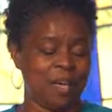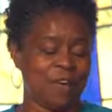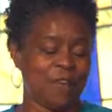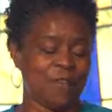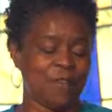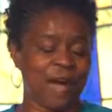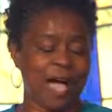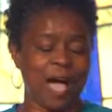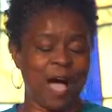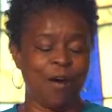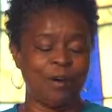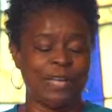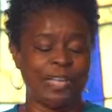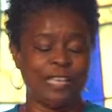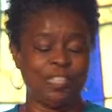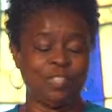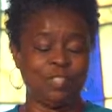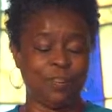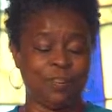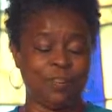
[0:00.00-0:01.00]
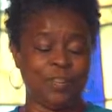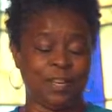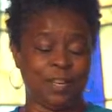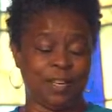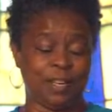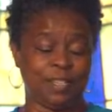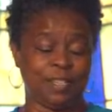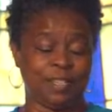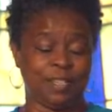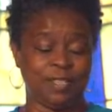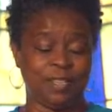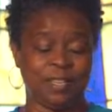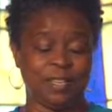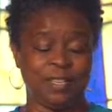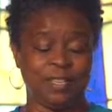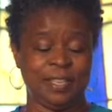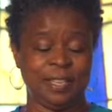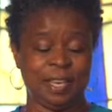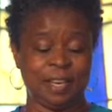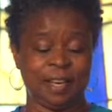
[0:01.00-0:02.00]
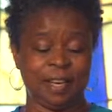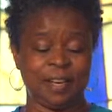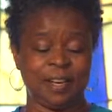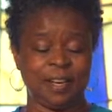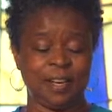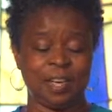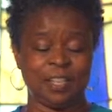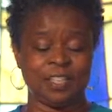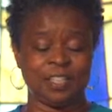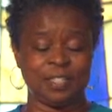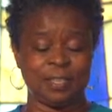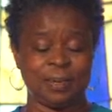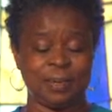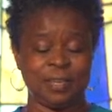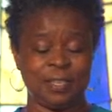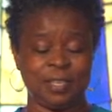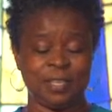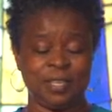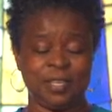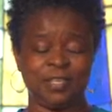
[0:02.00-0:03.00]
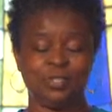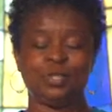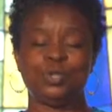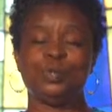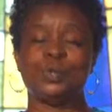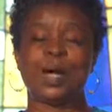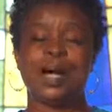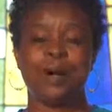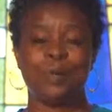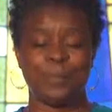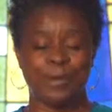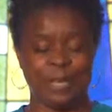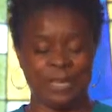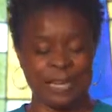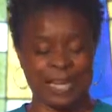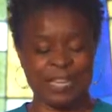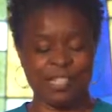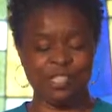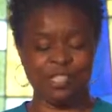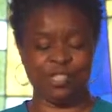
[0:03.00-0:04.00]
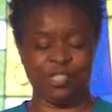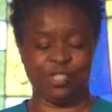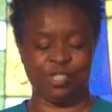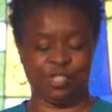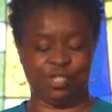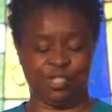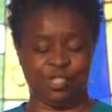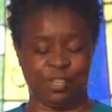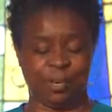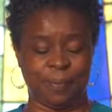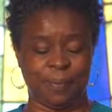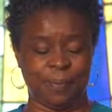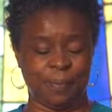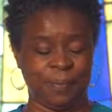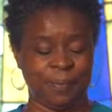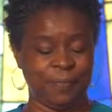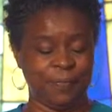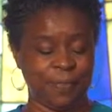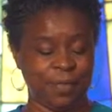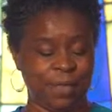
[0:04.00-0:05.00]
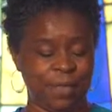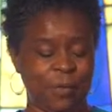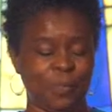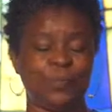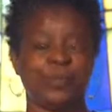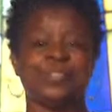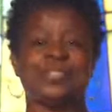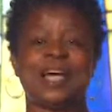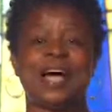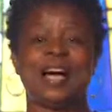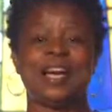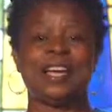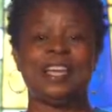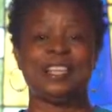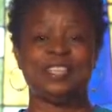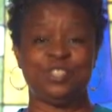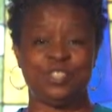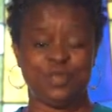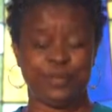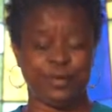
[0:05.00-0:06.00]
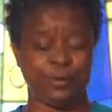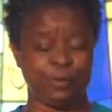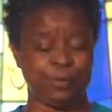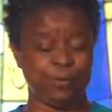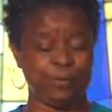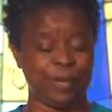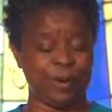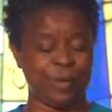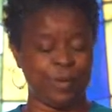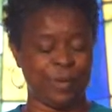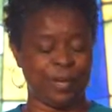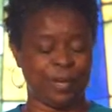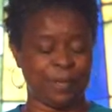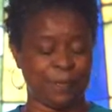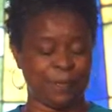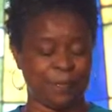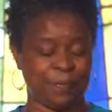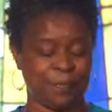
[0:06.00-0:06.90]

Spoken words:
for how each of us get accustomed to our relationship with our internal knowing.